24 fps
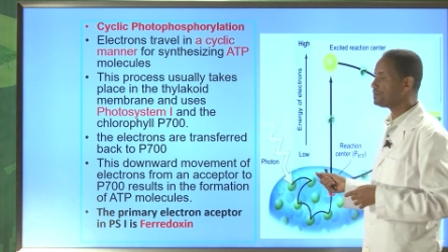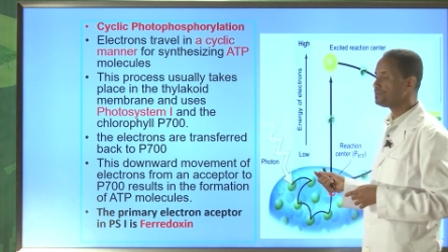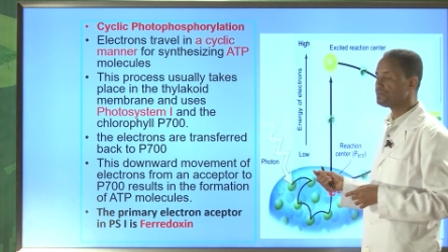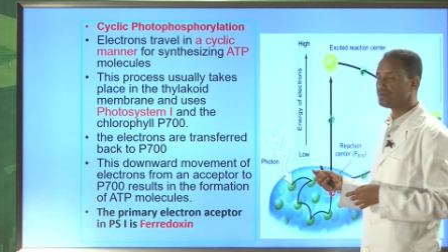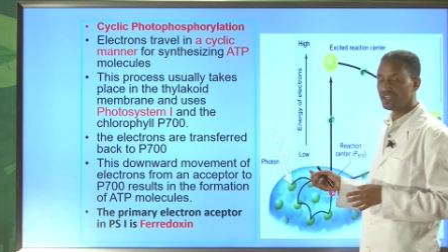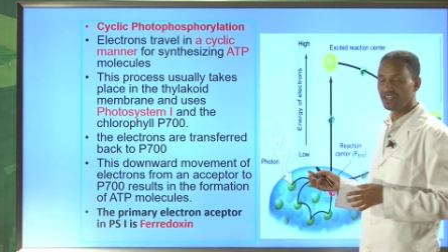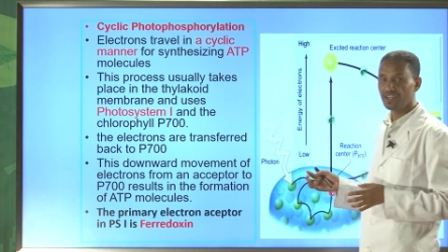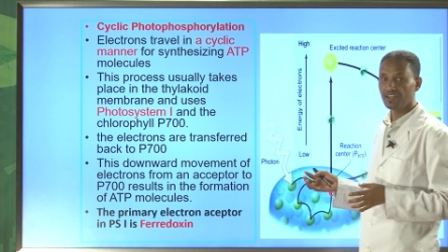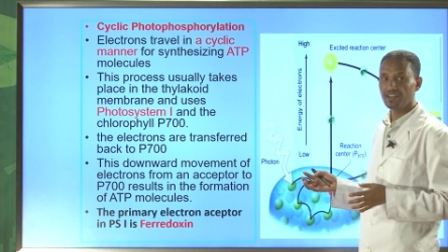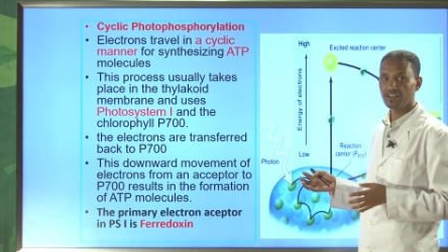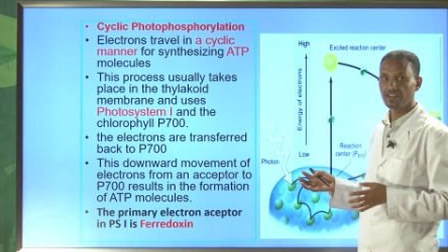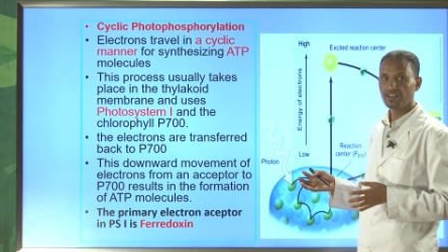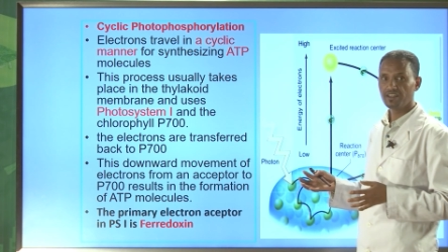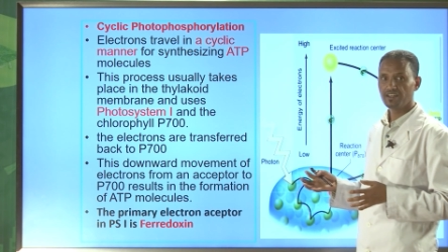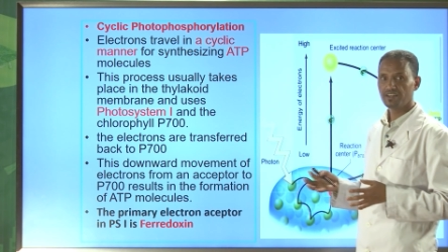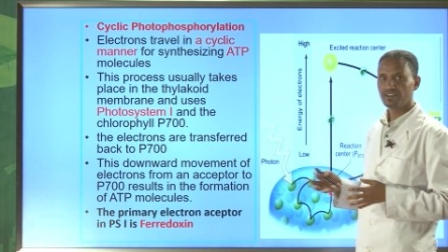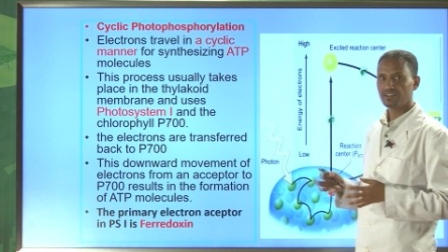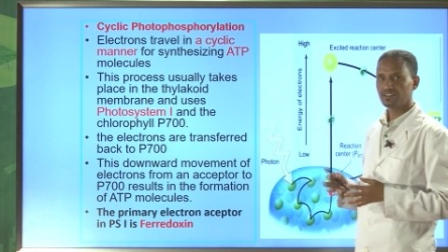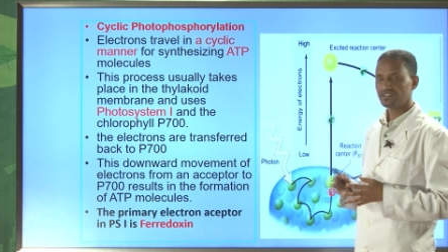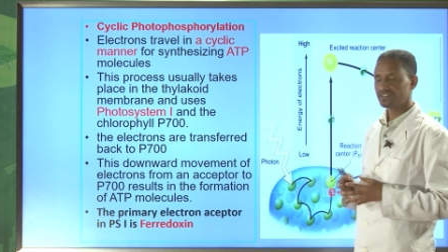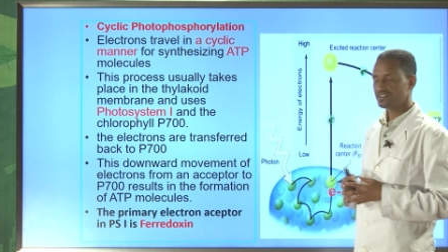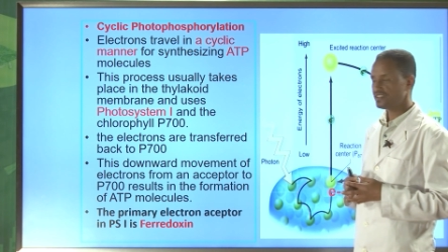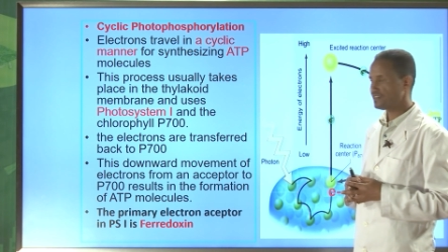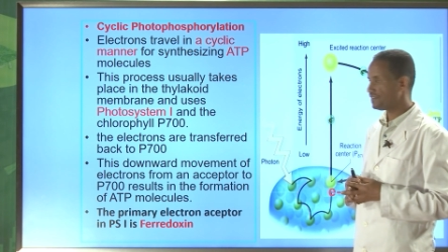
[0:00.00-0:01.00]

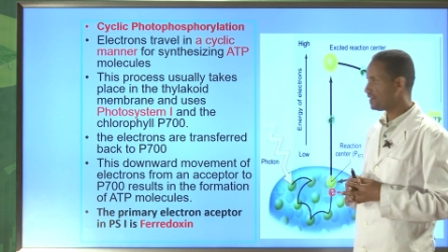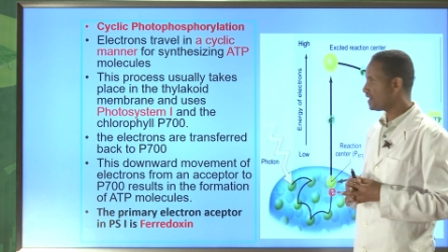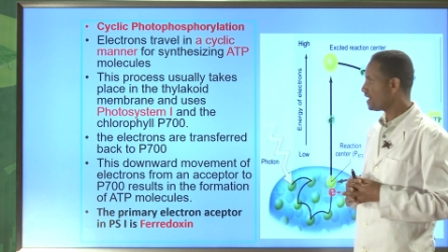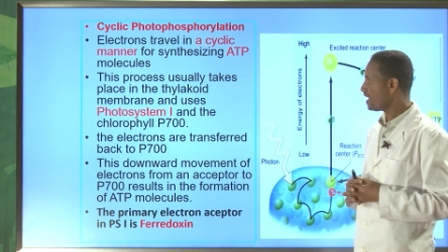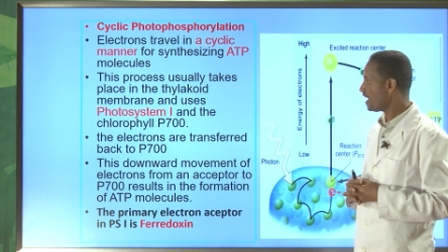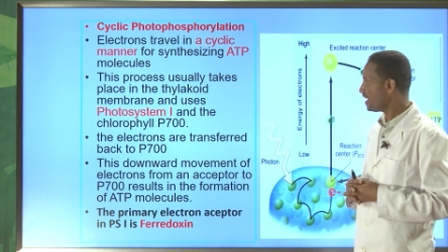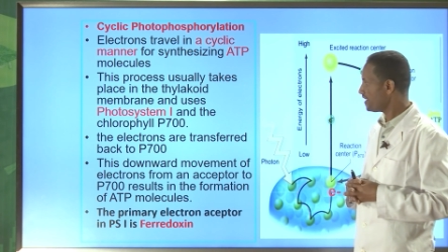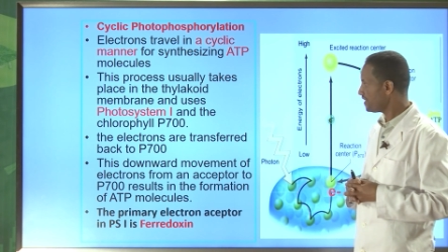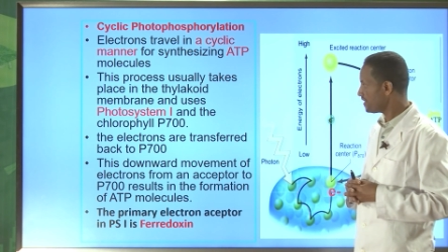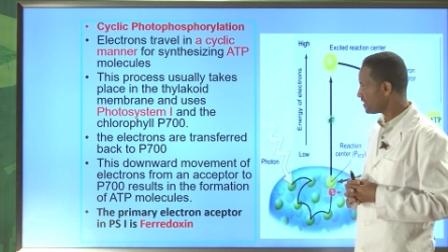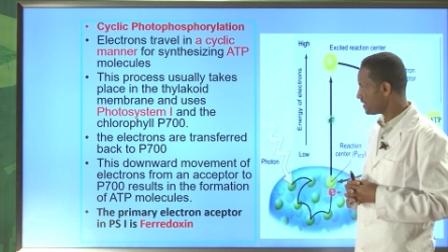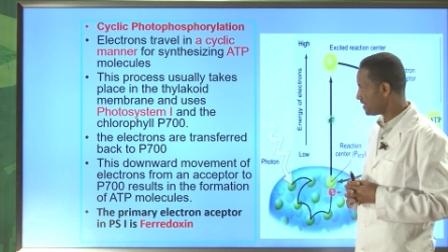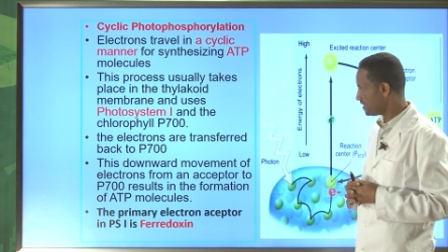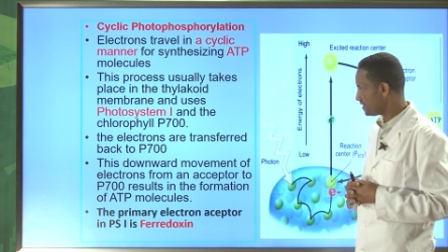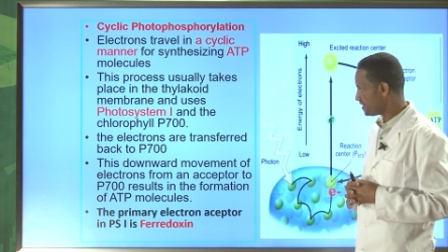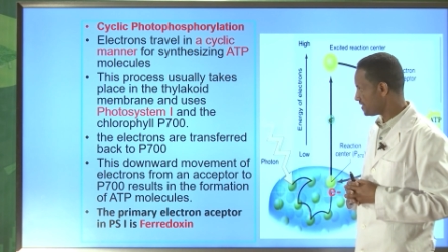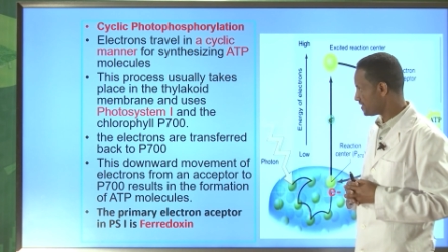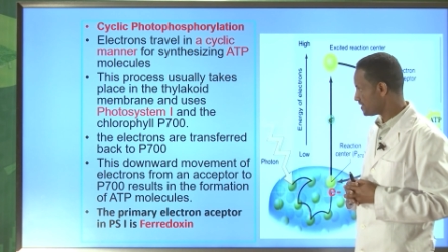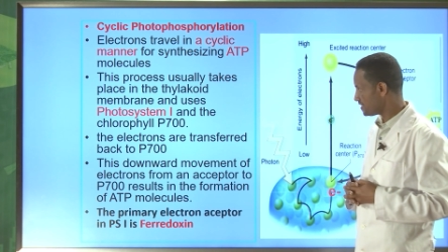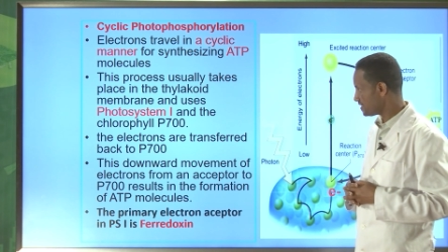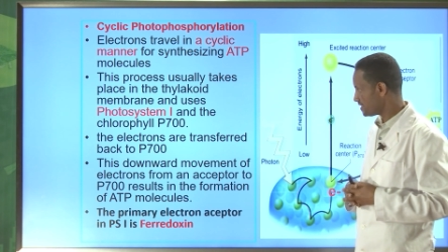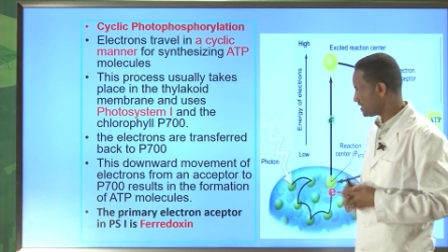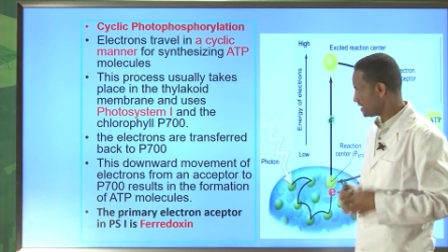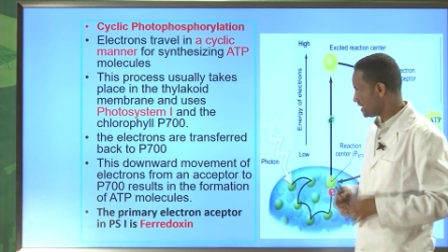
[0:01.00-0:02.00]
P700.
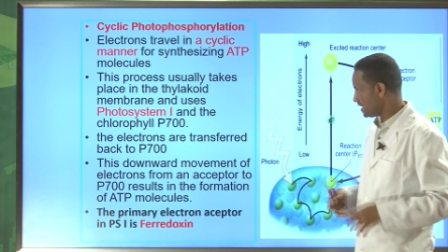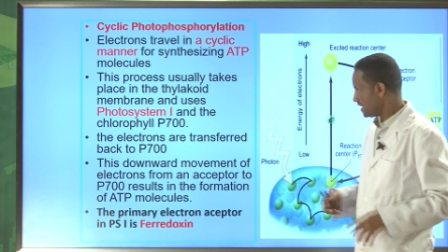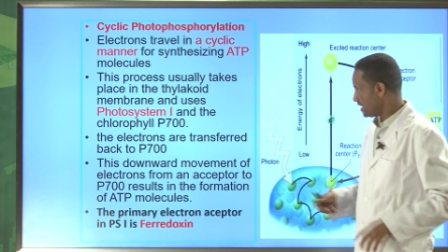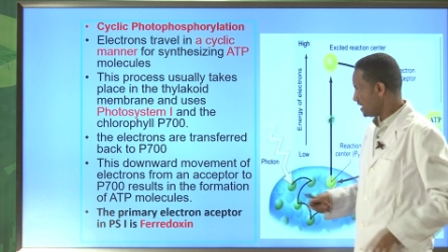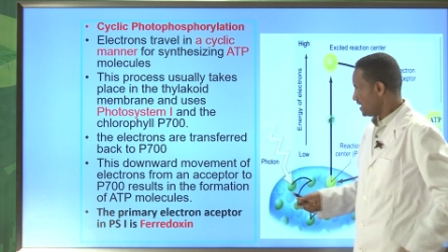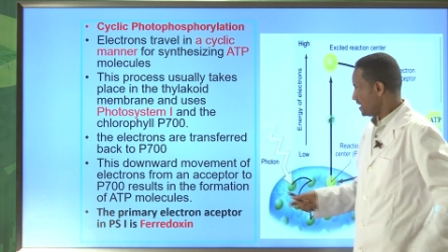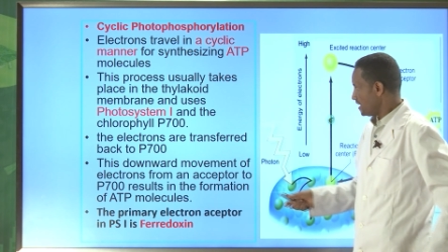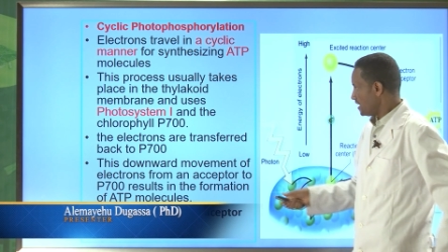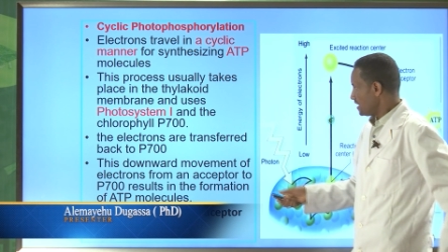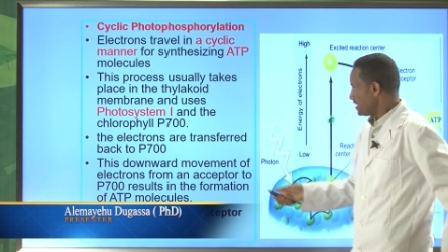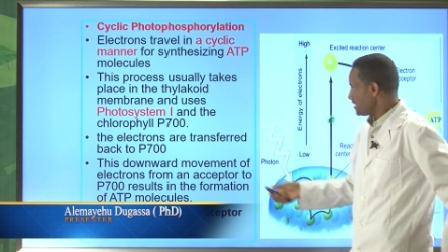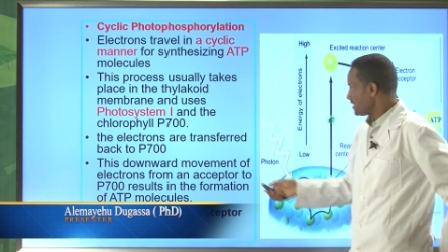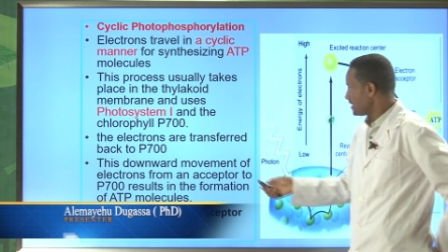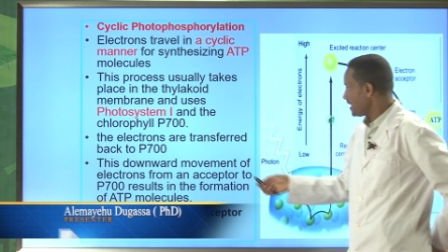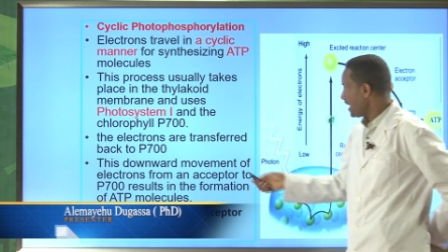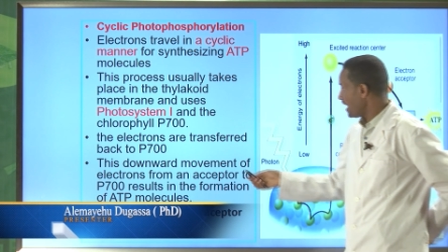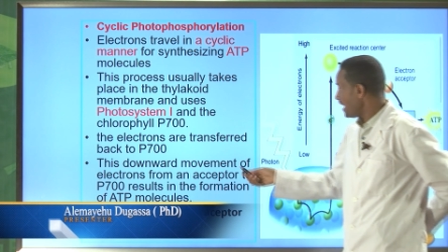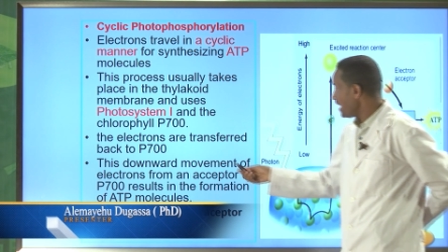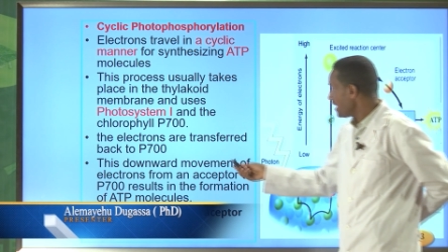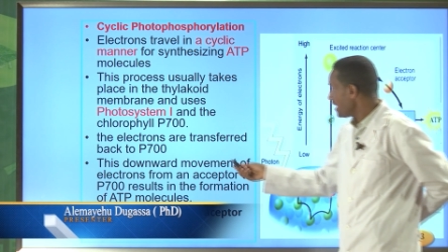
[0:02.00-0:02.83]
The